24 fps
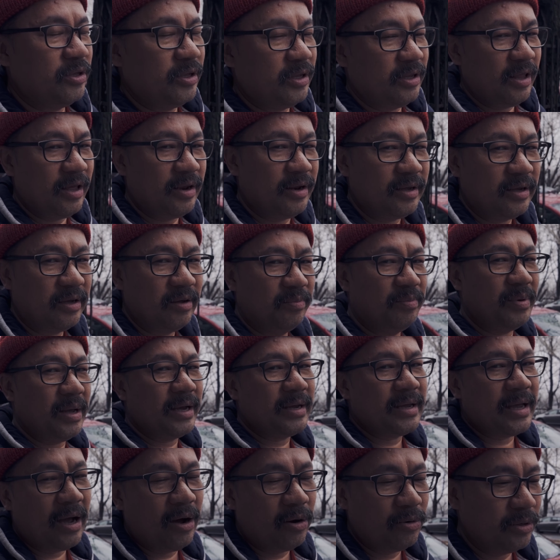than letting him
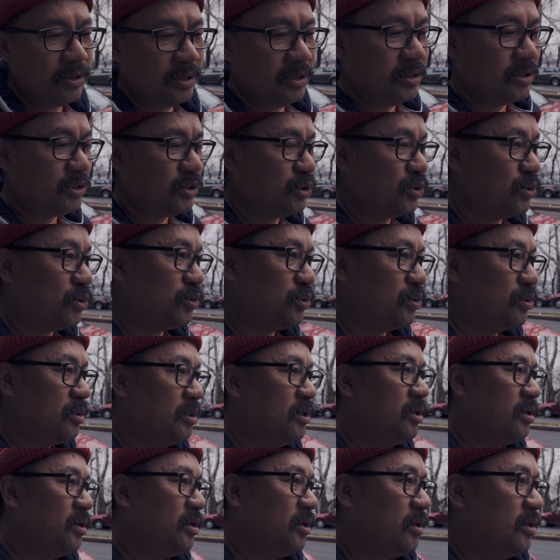back out into
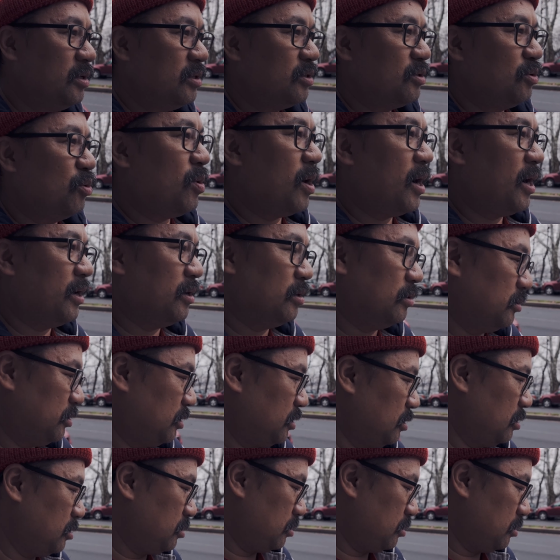the wild.